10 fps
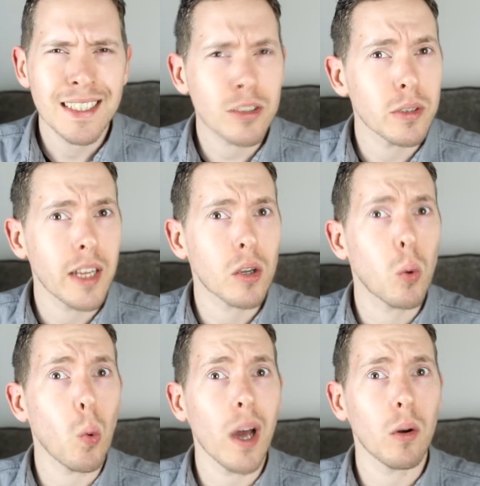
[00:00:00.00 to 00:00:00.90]
It's going to take
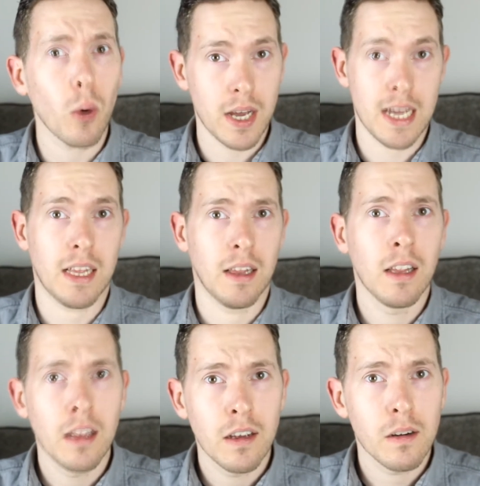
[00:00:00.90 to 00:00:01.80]
quite a while
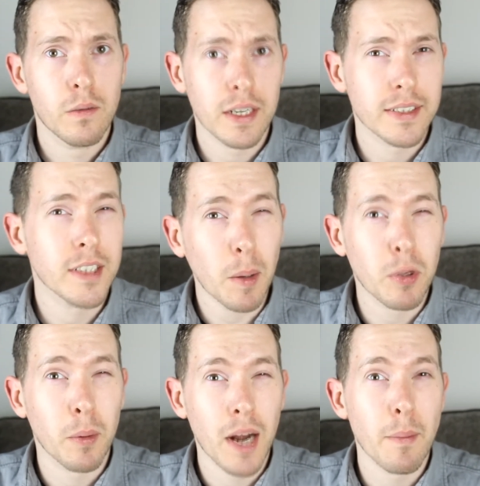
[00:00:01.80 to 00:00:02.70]
for that to
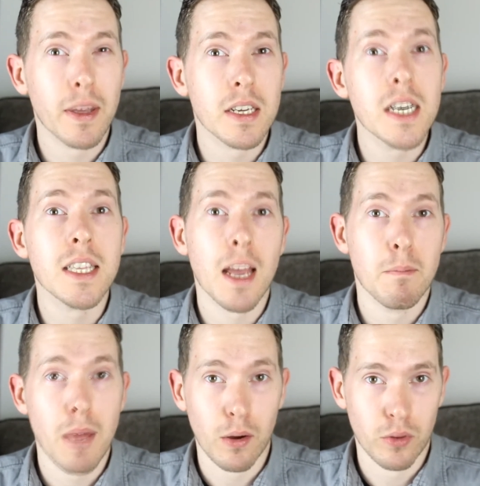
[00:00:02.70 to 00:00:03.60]
stop coming out of my
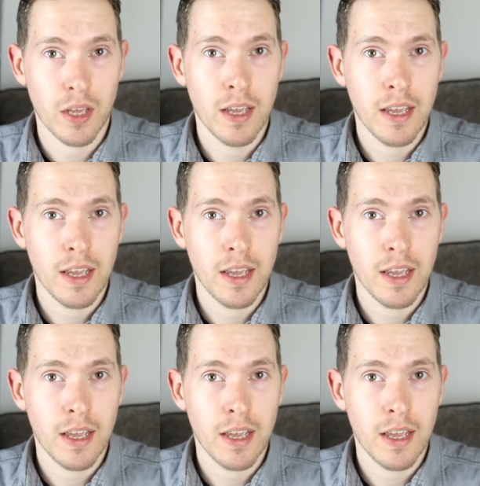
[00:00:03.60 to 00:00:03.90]
goddamn mouth